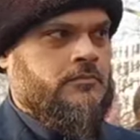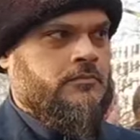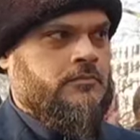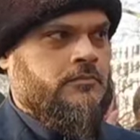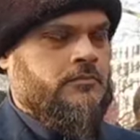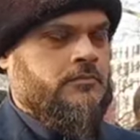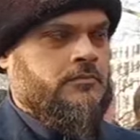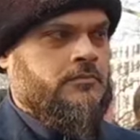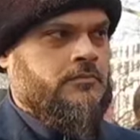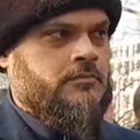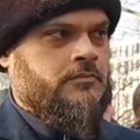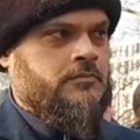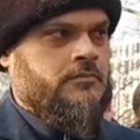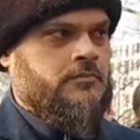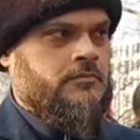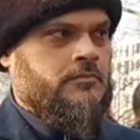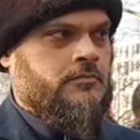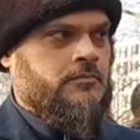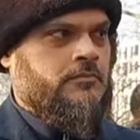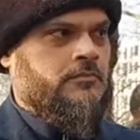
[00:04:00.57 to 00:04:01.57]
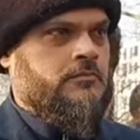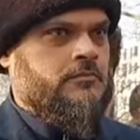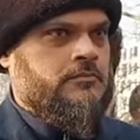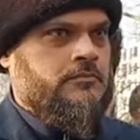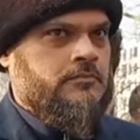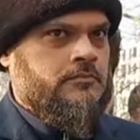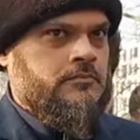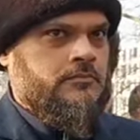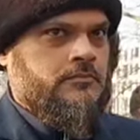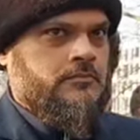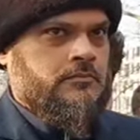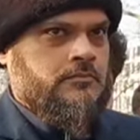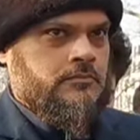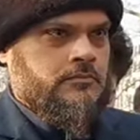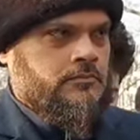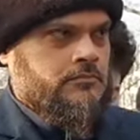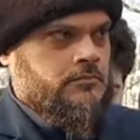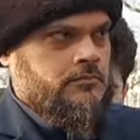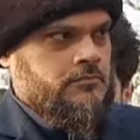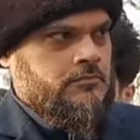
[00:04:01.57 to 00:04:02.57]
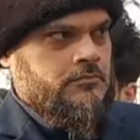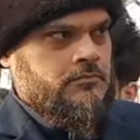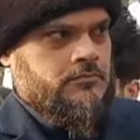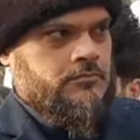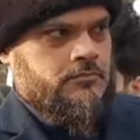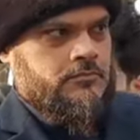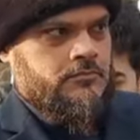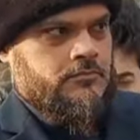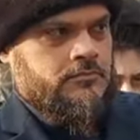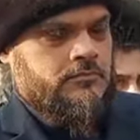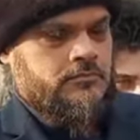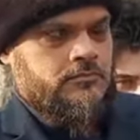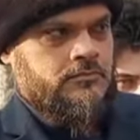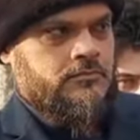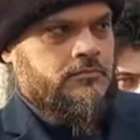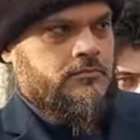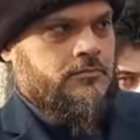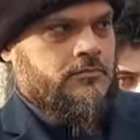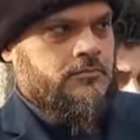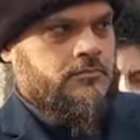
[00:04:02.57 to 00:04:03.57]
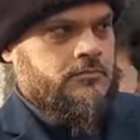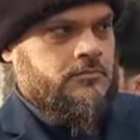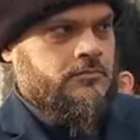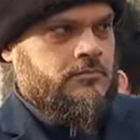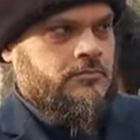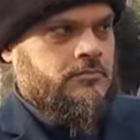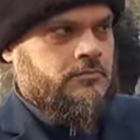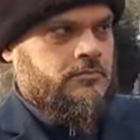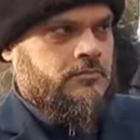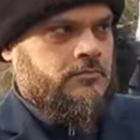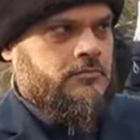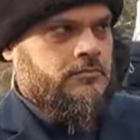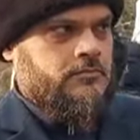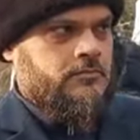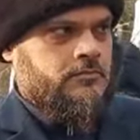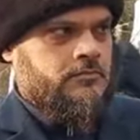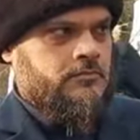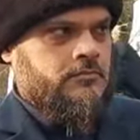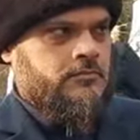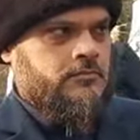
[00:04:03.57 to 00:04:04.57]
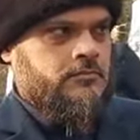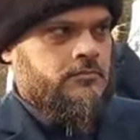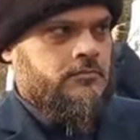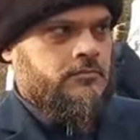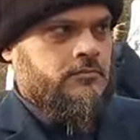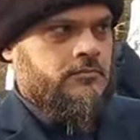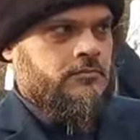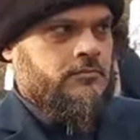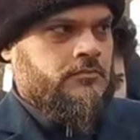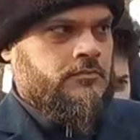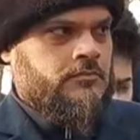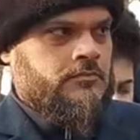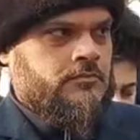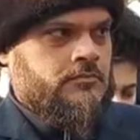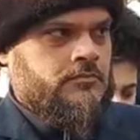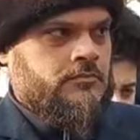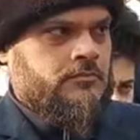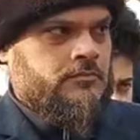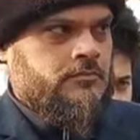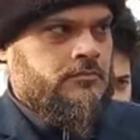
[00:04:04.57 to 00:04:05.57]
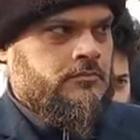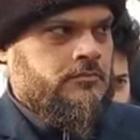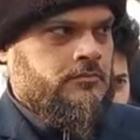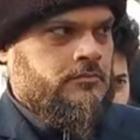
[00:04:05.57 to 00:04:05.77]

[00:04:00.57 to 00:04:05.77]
(not speaking)